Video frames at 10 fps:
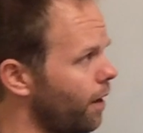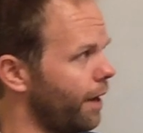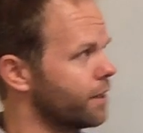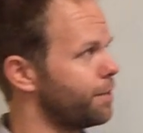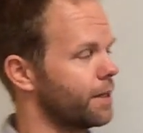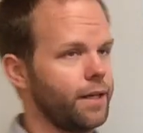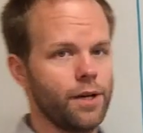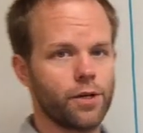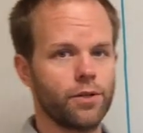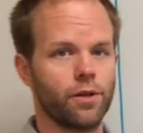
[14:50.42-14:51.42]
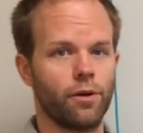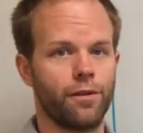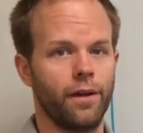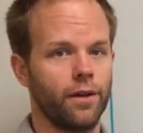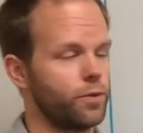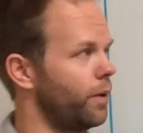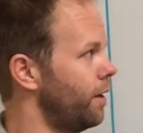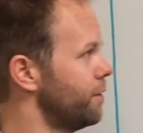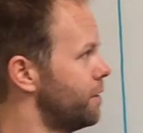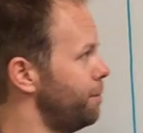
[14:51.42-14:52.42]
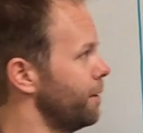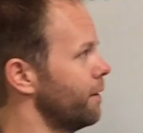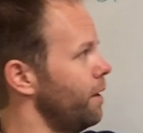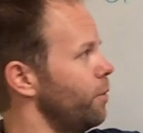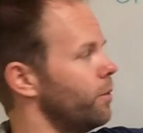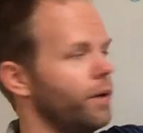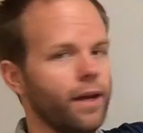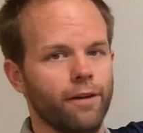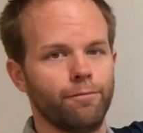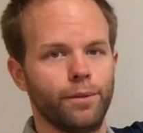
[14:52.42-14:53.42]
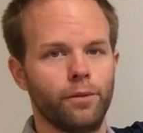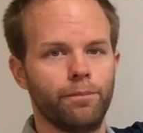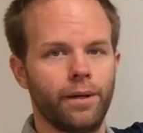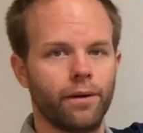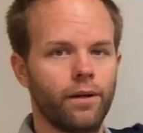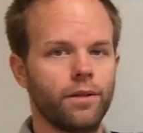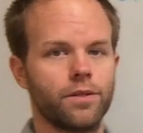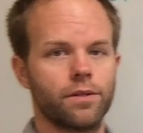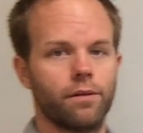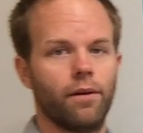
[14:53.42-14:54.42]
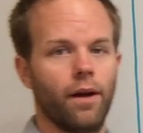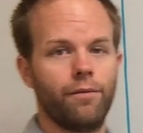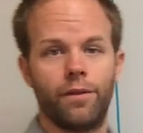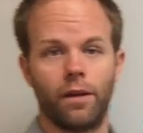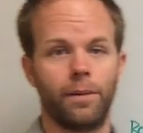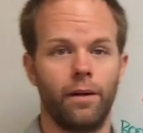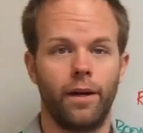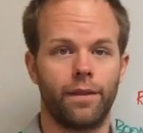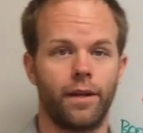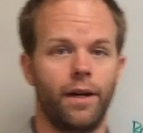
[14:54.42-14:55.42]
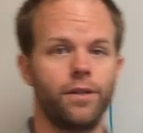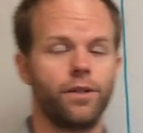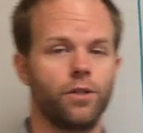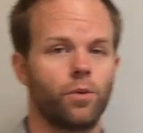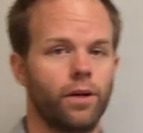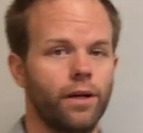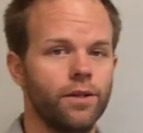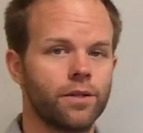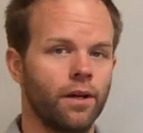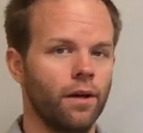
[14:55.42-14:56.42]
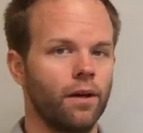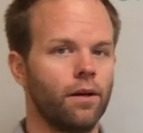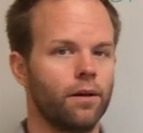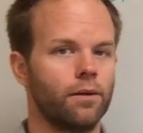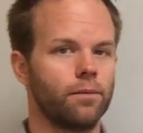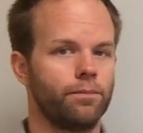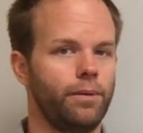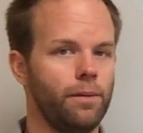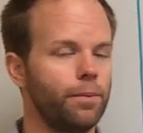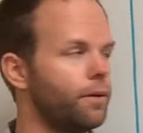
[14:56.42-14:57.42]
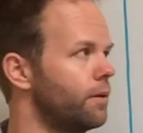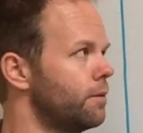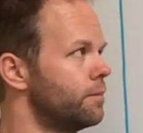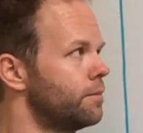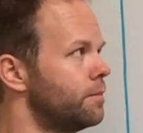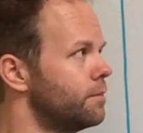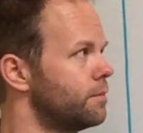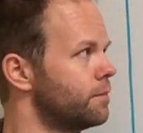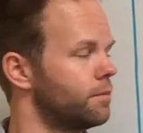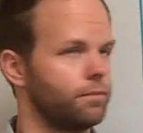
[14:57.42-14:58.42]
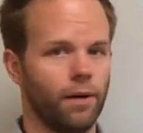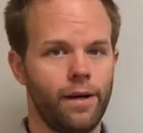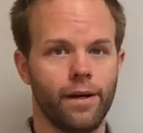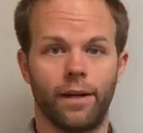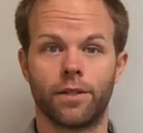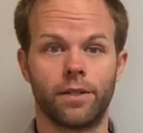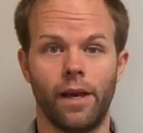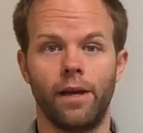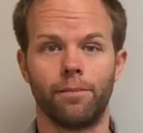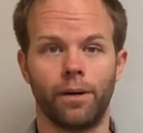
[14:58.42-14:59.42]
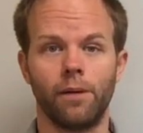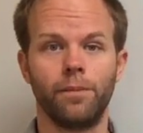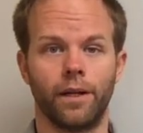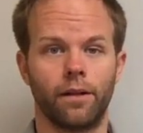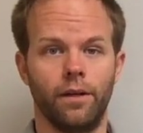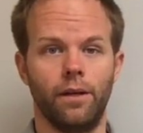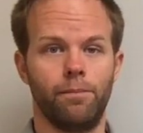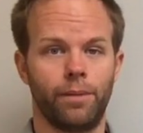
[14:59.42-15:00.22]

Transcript: Expectations are a thing as well. Typically when we have boom periods, if you think about like the 1920s, people might not say it publicly,